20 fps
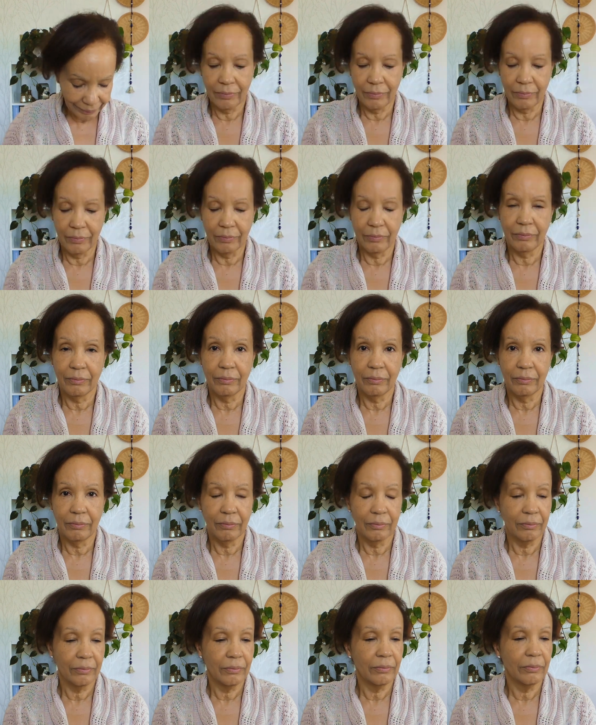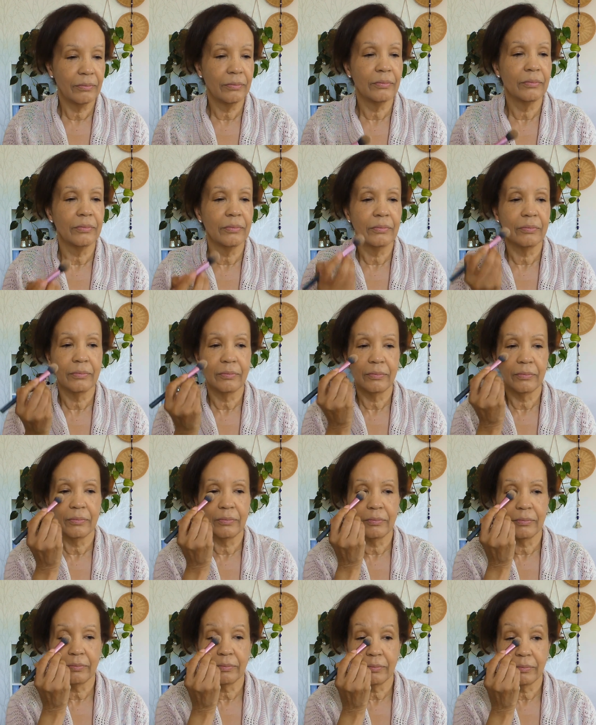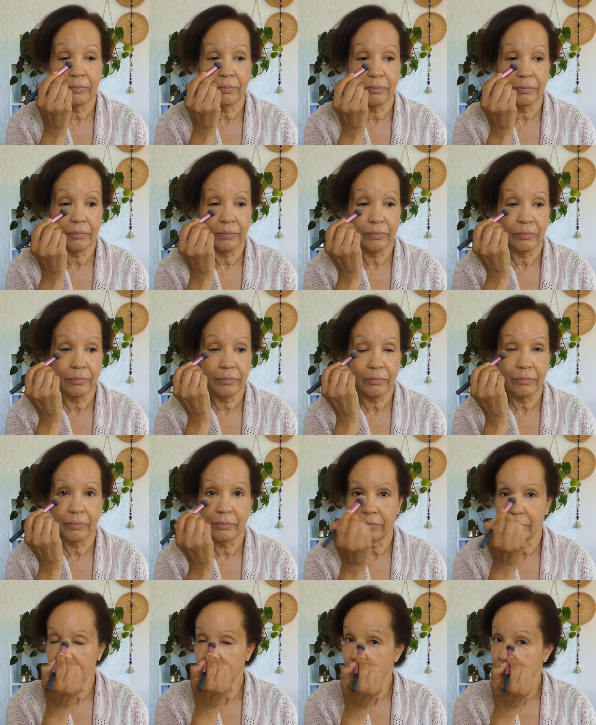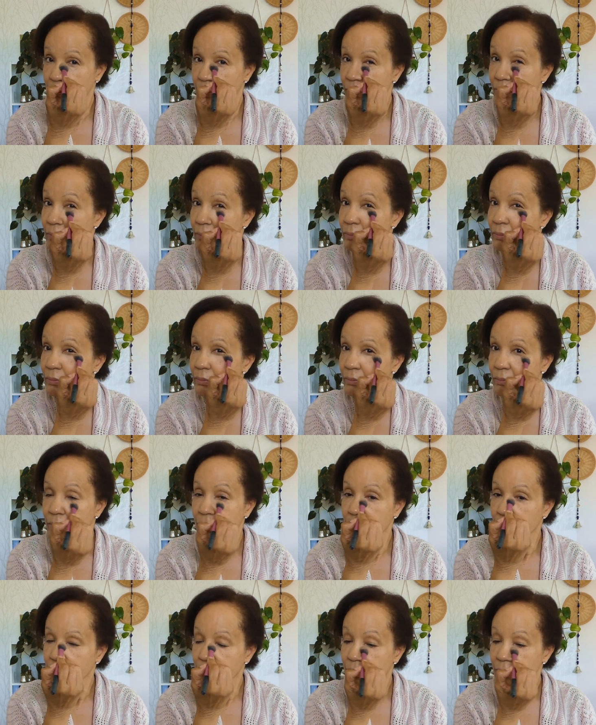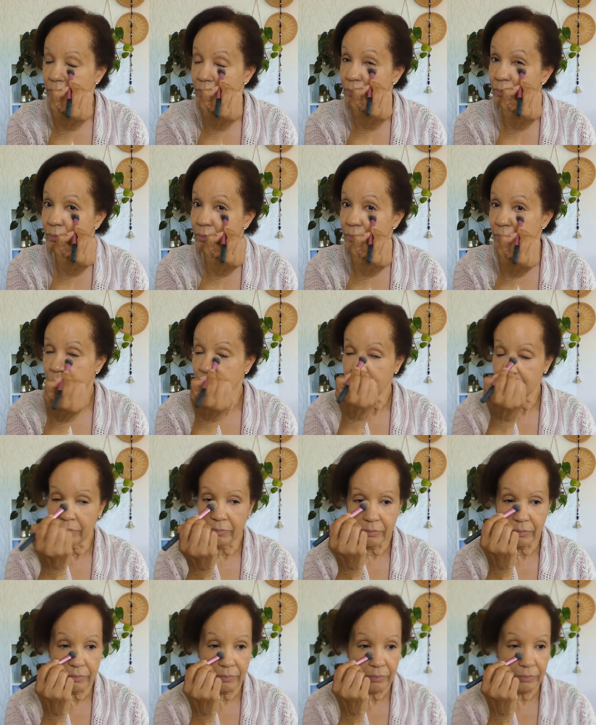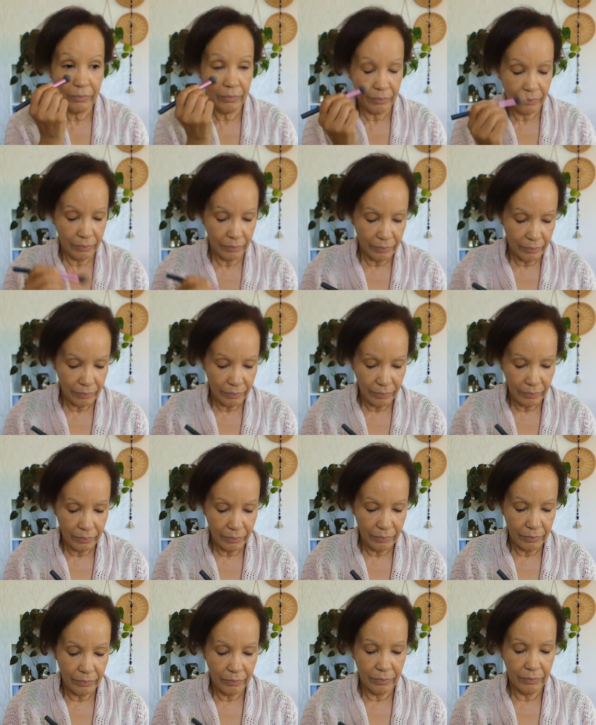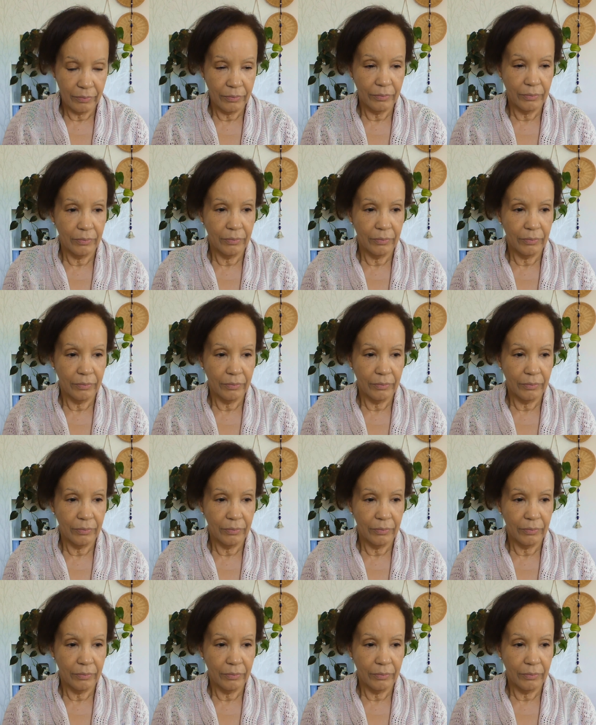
(no one is talking)